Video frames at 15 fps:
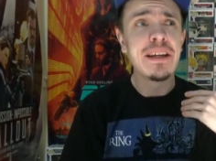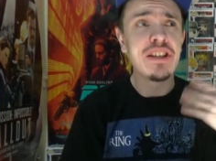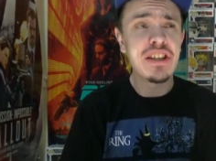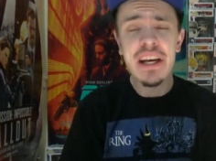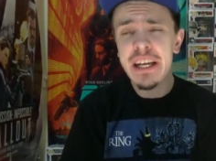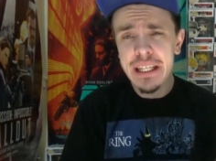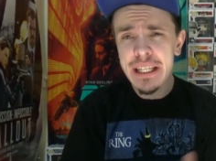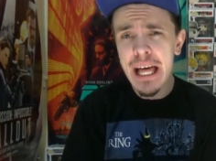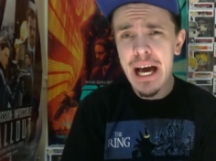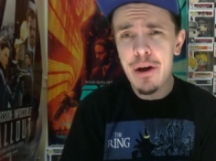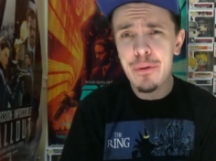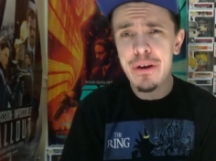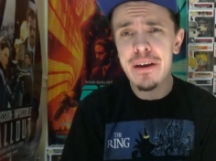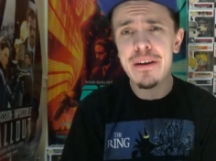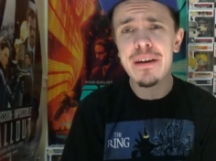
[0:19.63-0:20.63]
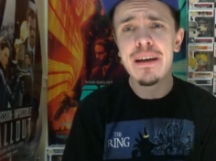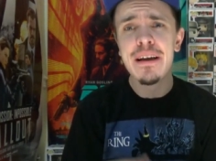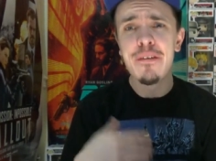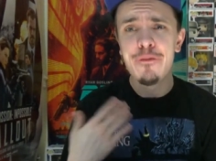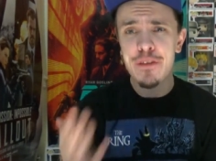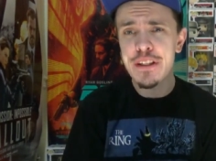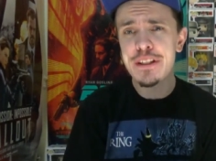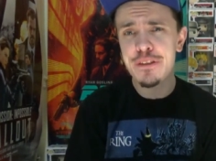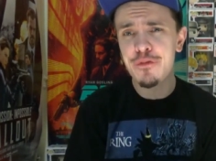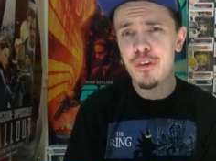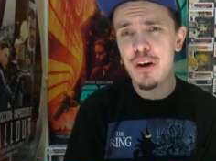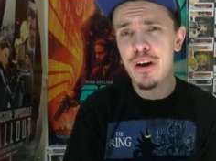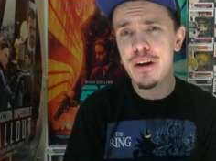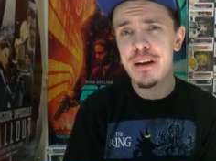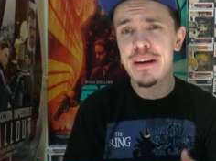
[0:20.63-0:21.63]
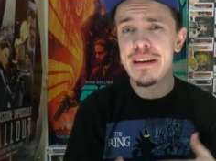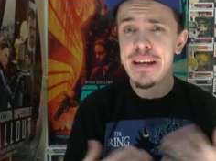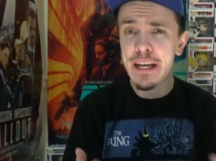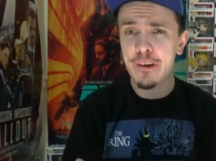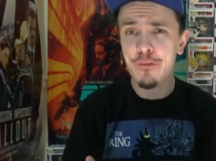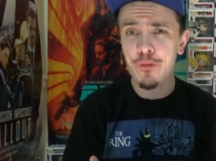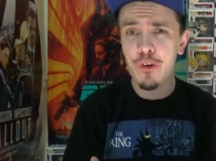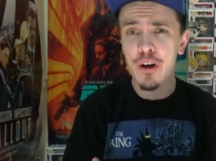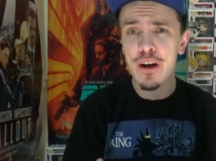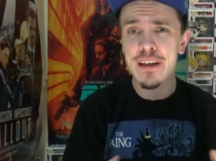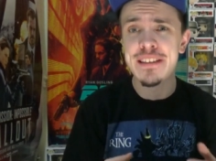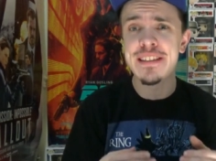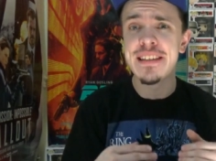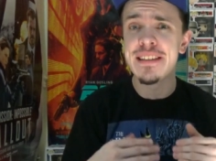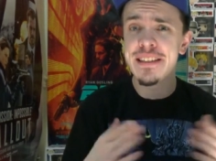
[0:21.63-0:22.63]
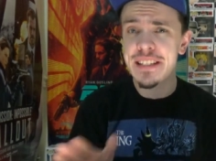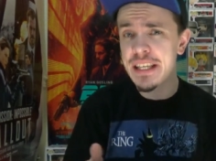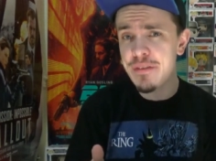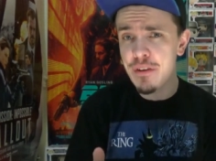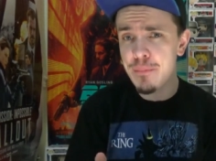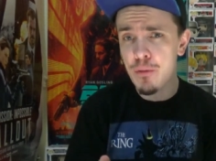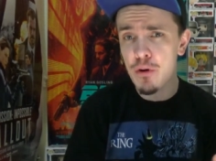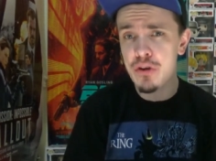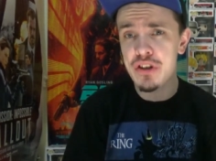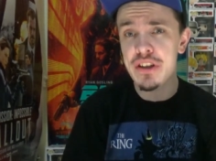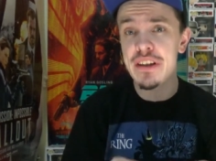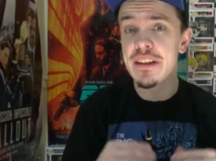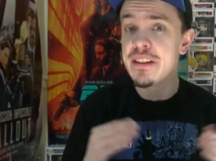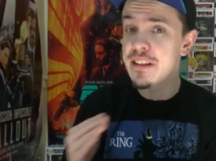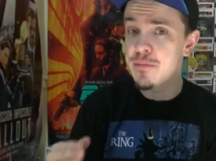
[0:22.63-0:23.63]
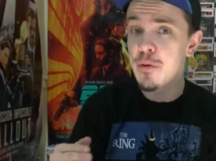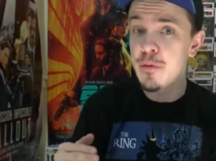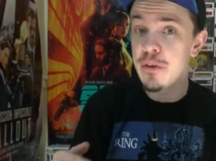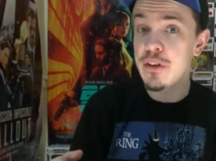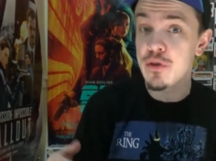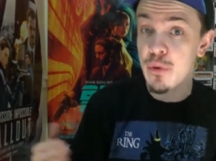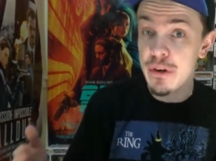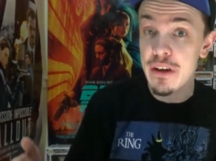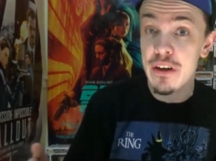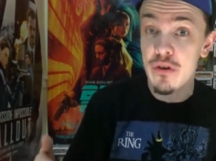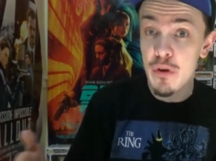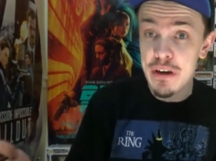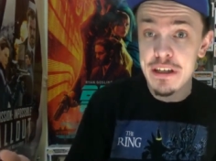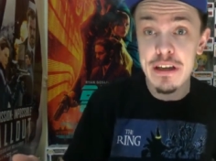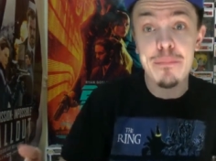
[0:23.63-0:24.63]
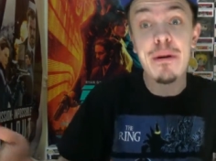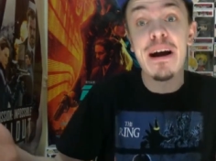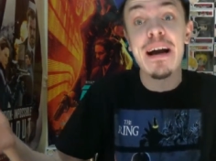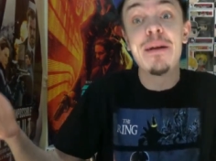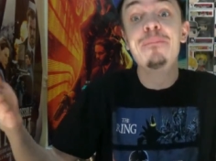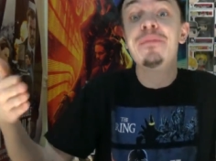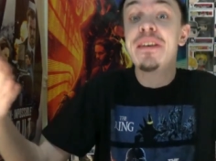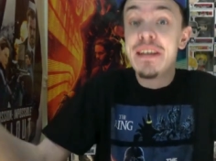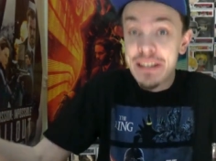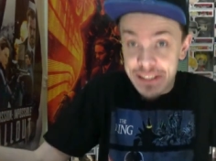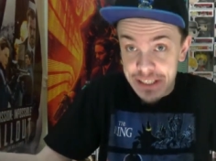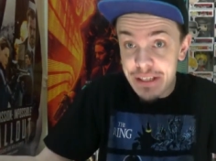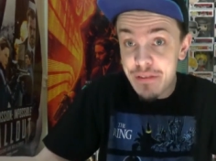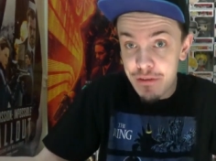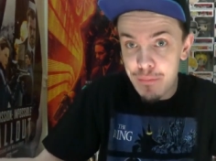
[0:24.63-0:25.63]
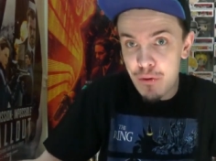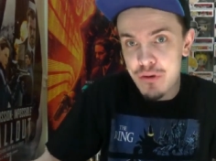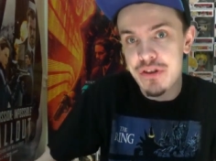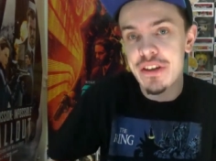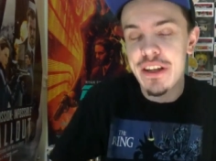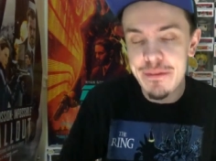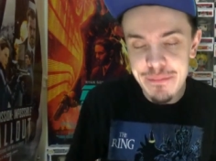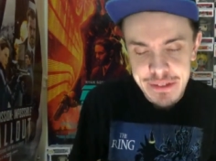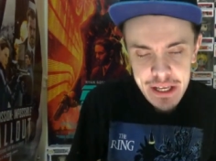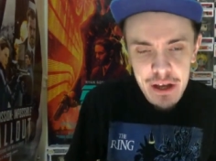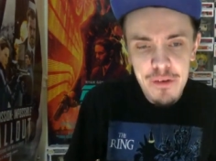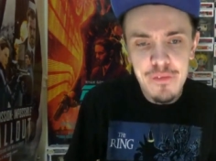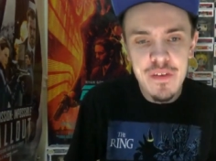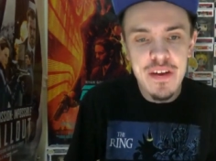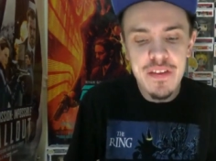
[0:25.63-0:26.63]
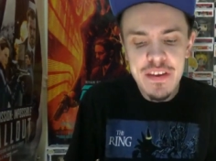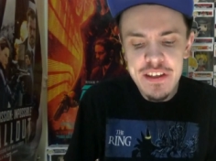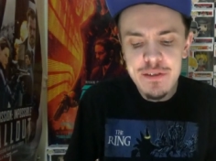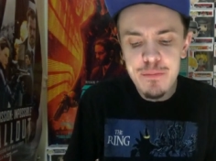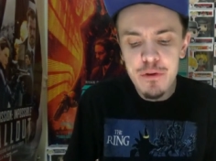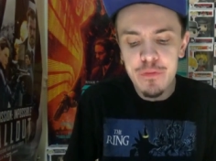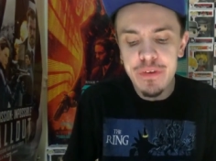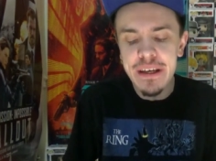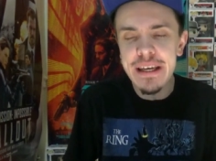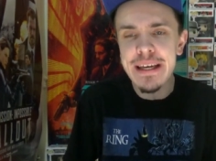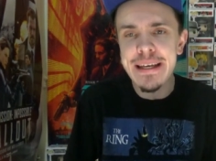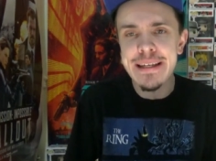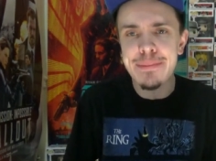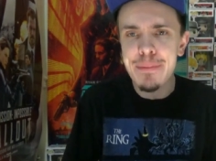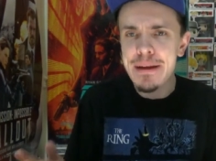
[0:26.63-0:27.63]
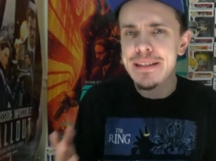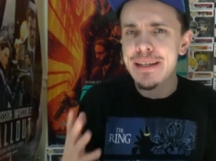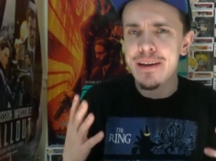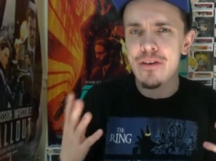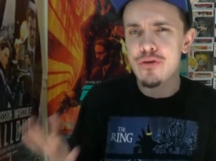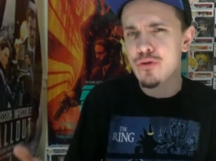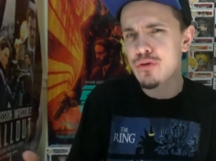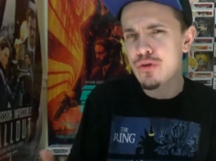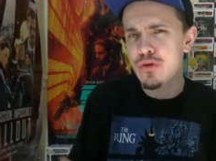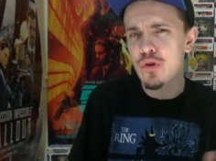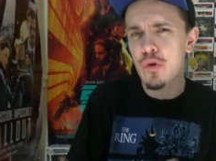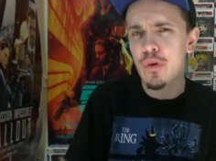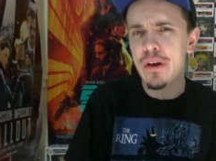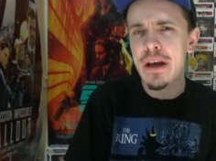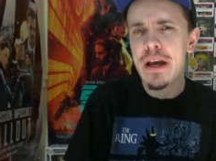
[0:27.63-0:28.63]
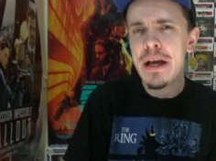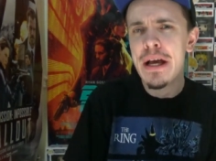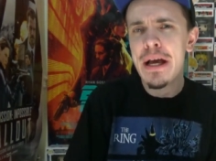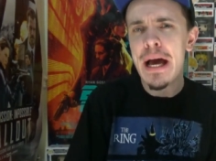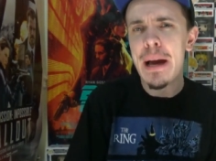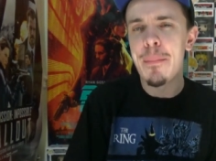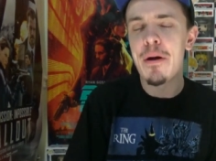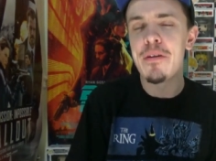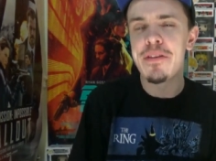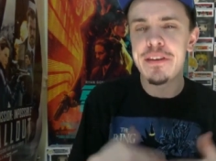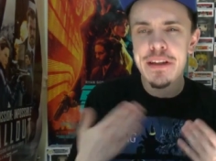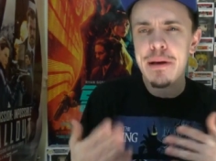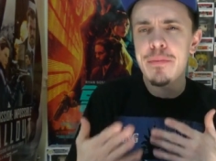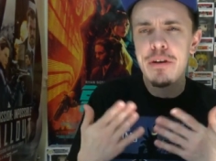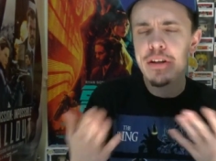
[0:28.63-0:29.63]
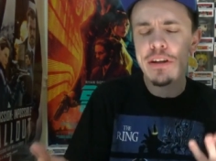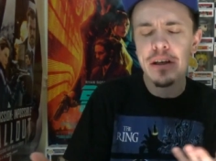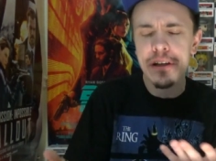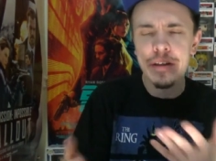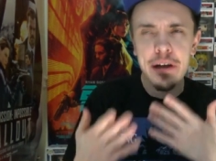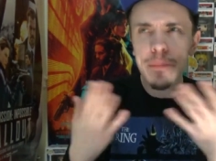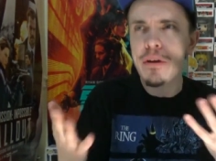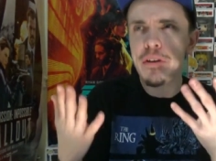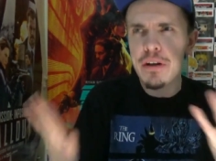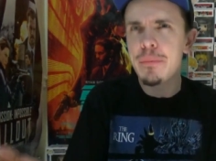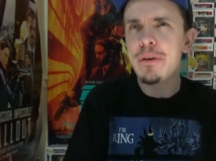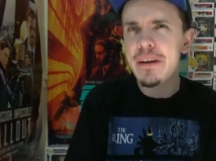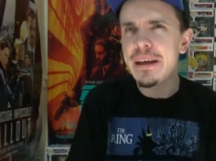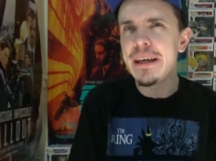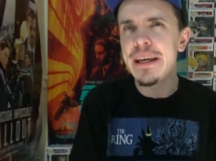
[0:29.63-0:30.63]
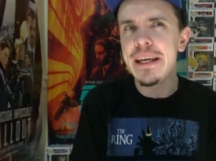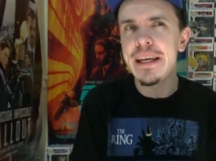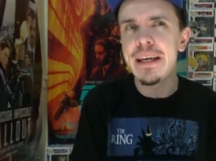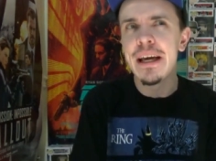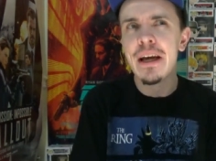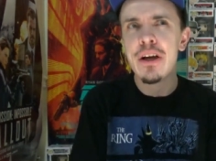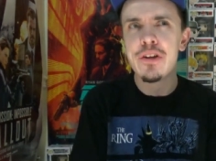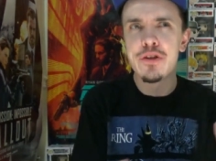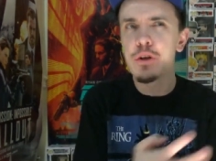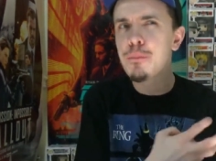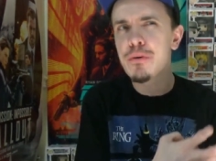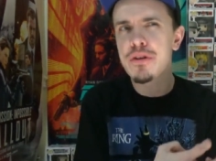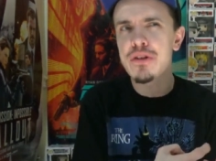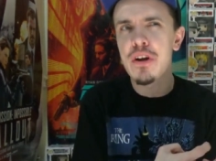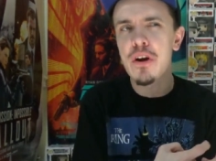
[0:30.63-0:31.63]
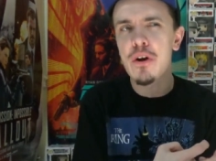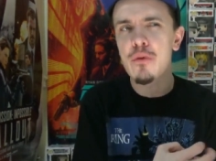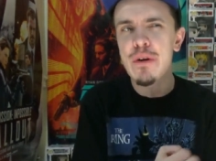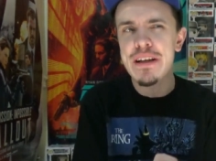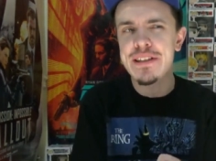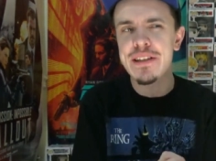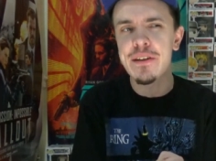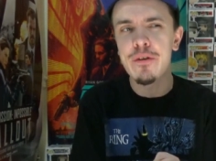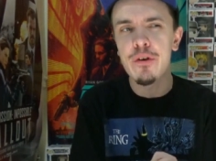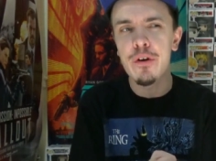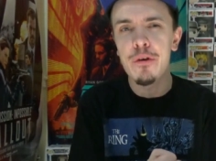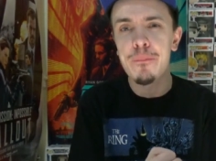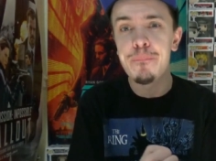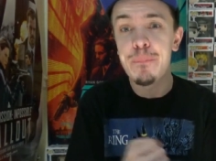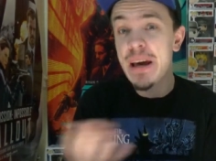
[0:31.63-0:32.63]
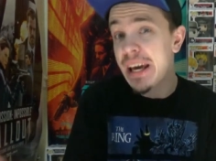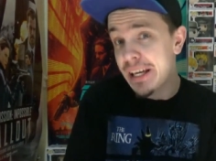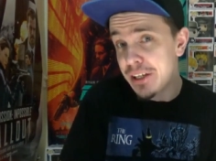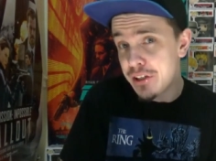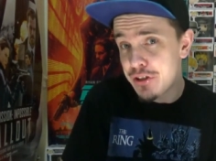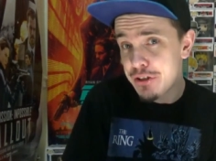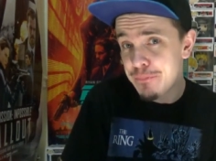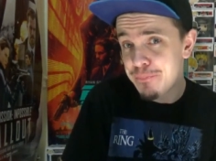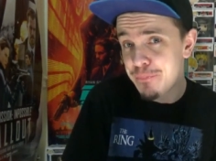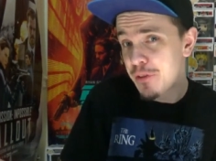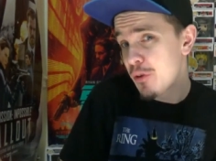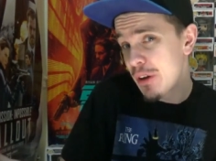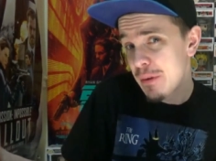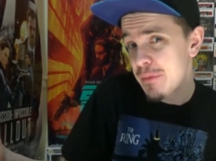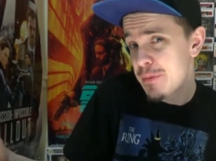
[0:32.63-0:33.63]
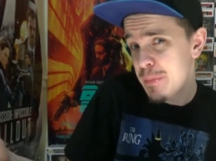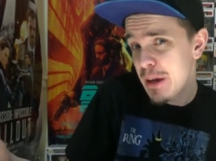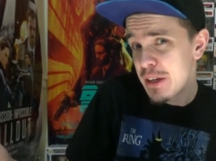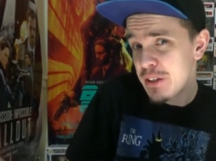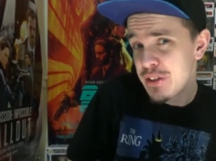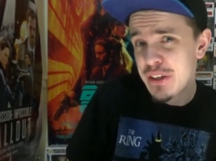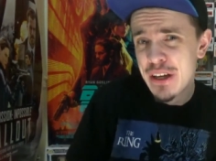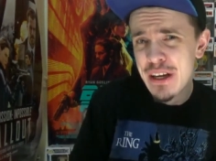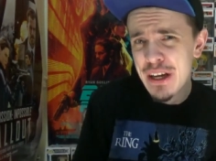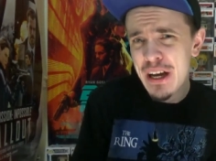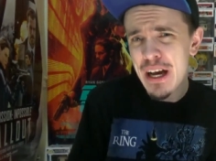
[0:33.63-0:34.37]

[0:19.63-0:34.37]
Jake Loudon, Vince Vaughn, Nick Frost, and Stephen Merchant. And this movie is written and directed by Stephen Merchant himself. And this movie is based on a true story about the WWE superstar wrestler Paige. Her name is Paige.